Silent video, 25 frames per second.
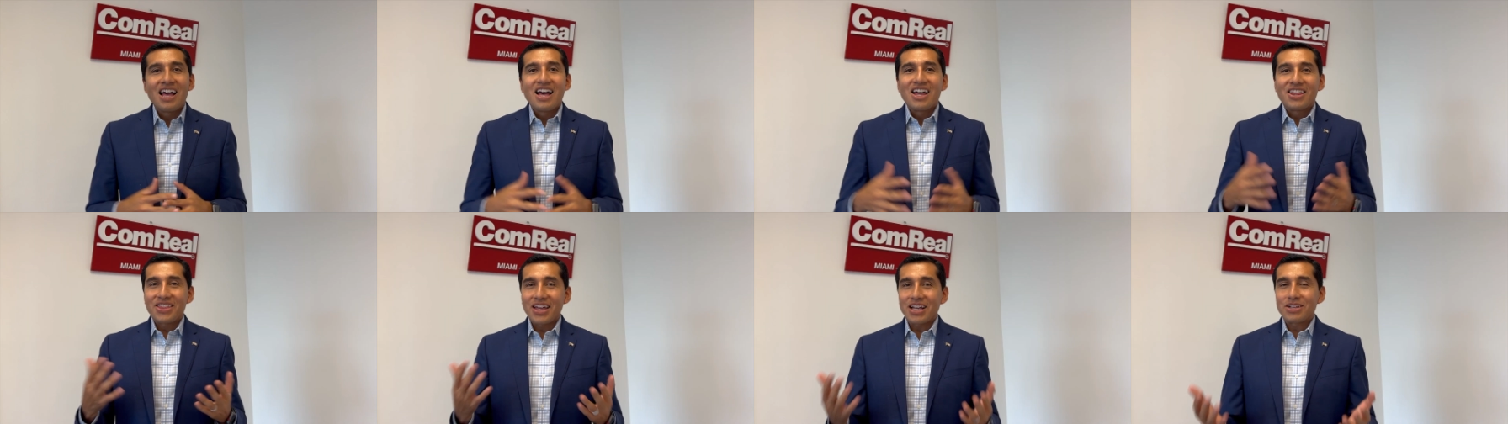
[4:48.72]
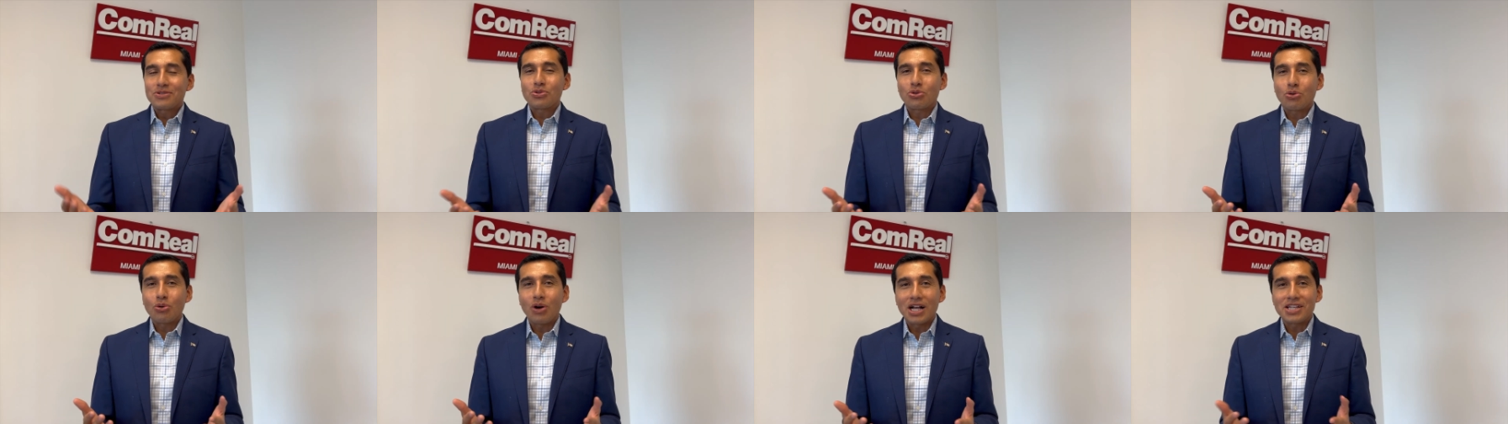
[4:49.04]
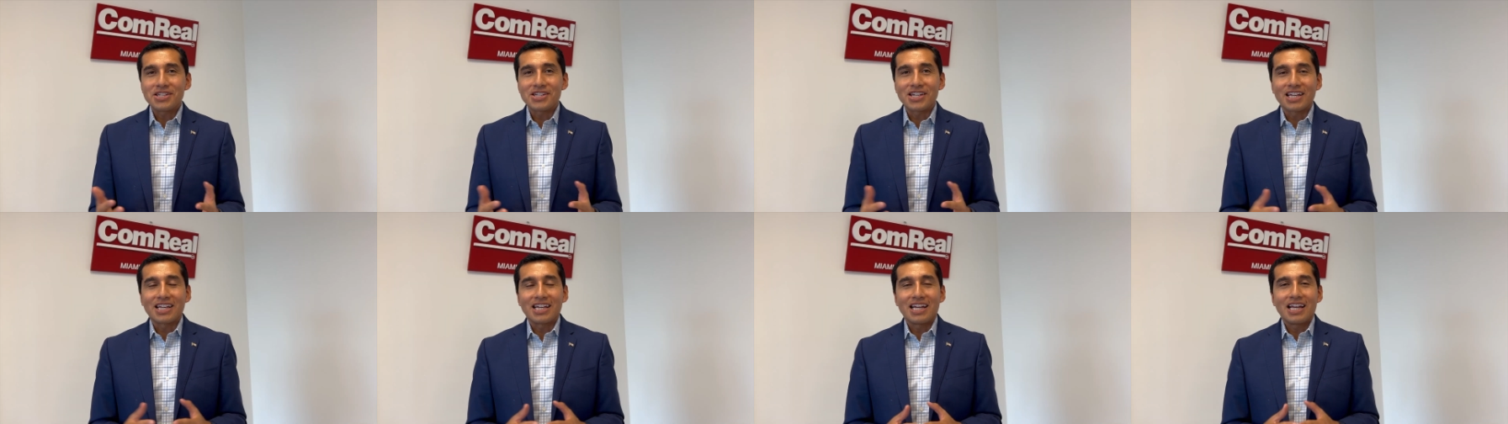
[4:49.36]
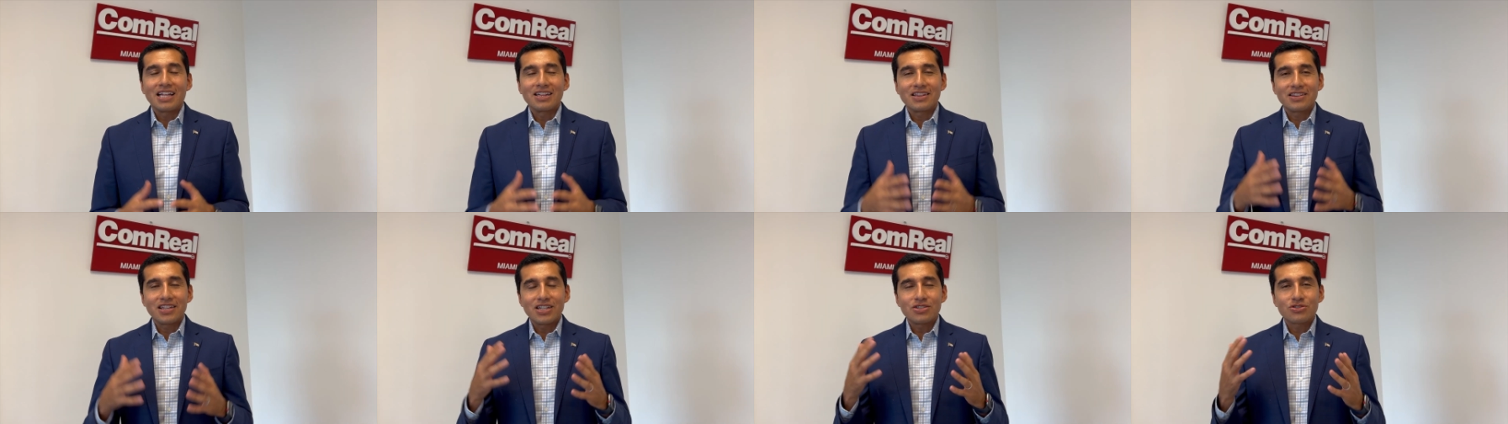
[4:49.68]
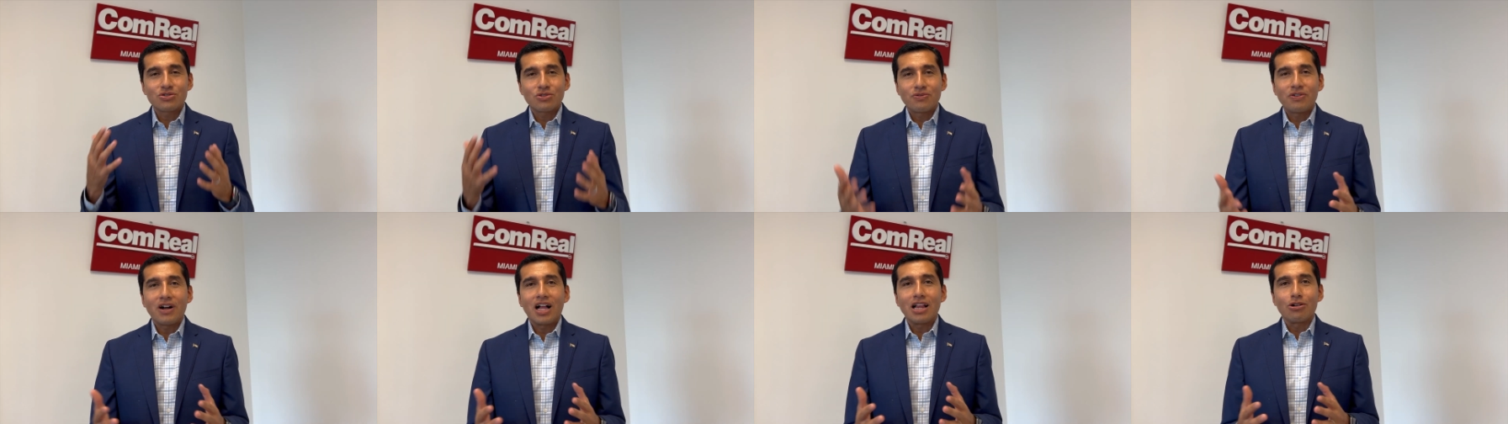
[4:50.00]
Thanks for watching and thanks
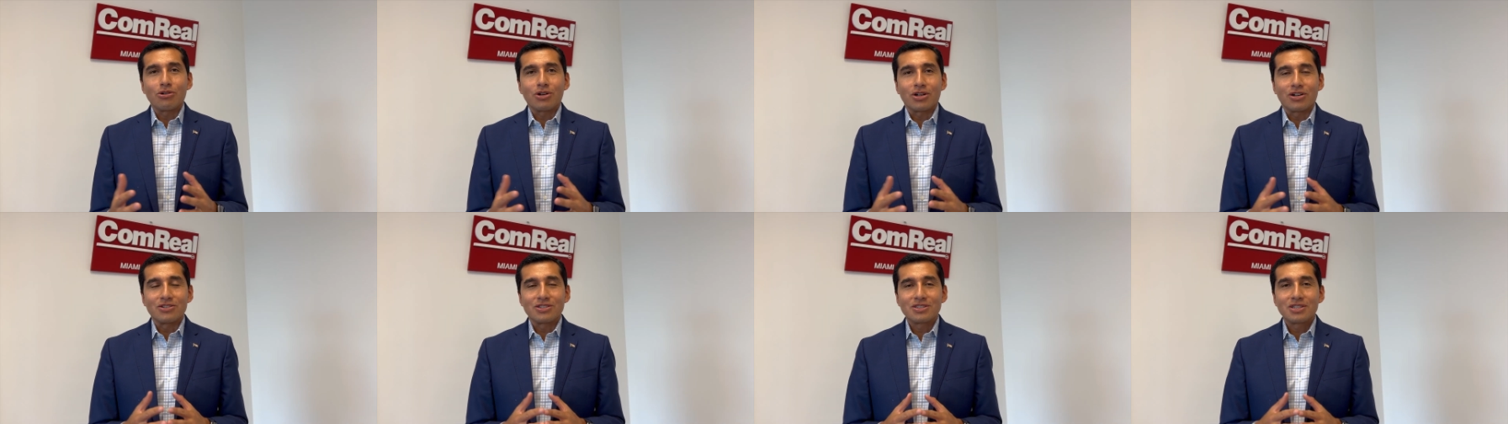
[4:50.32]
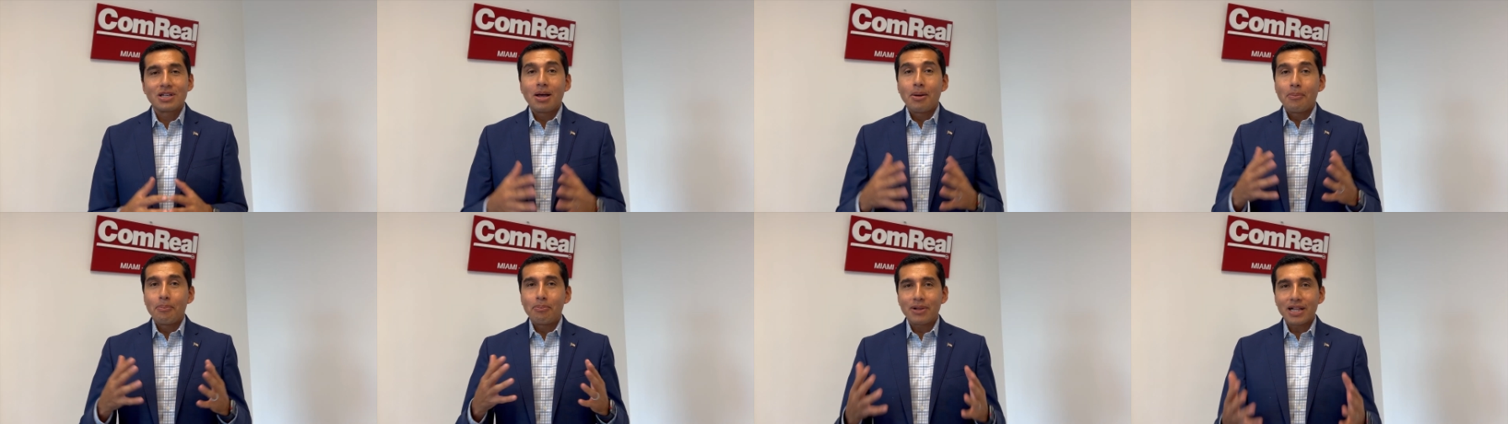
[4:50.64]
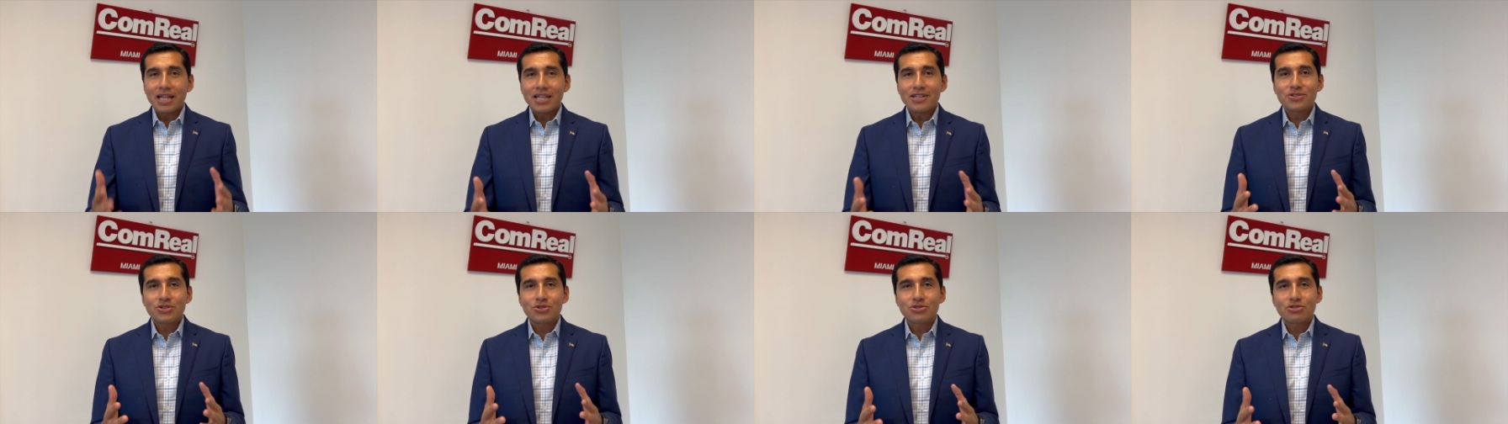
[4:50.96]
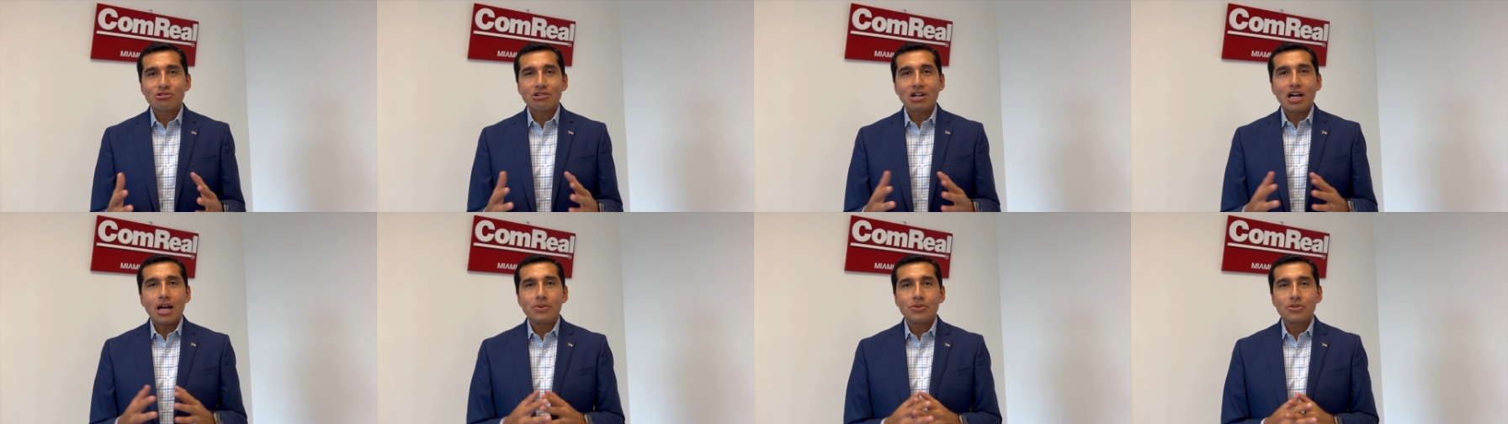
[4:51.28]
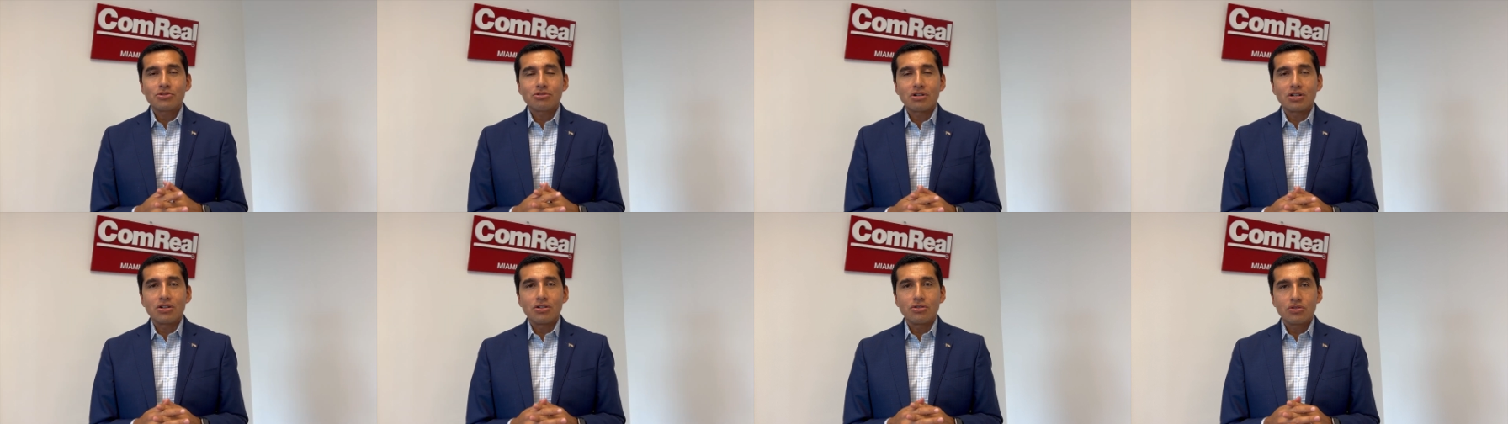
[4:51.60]
for following us. Please subscribe
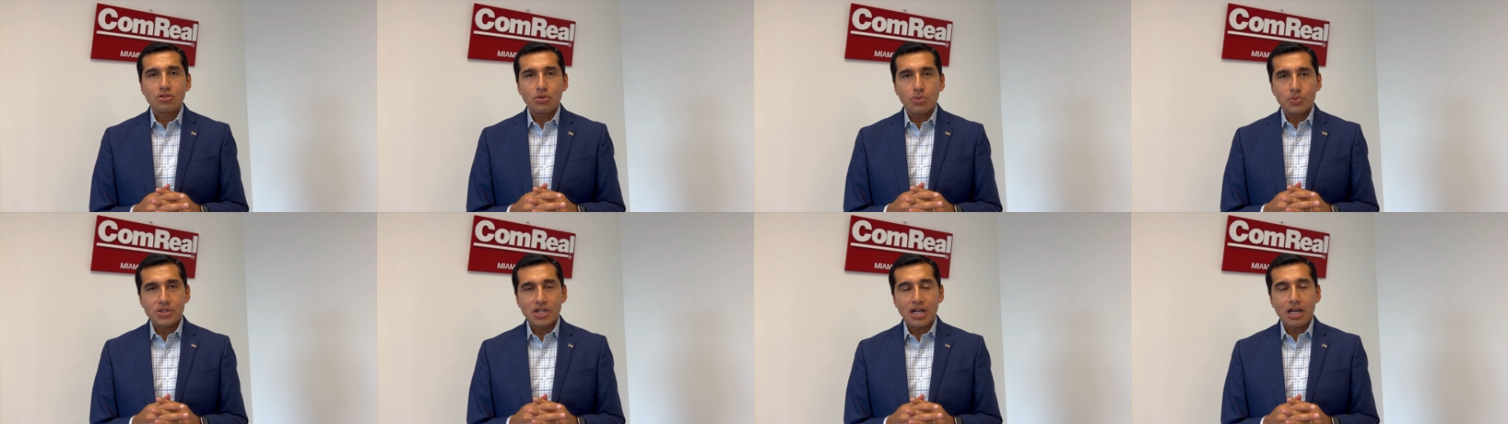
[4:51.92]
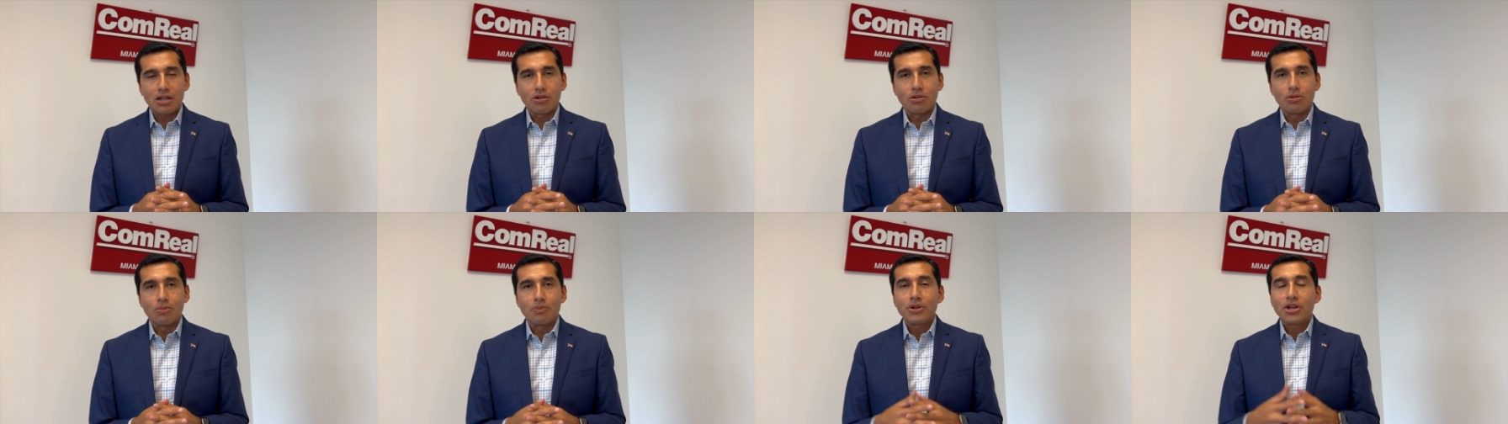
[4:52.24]
to our YouTube channel.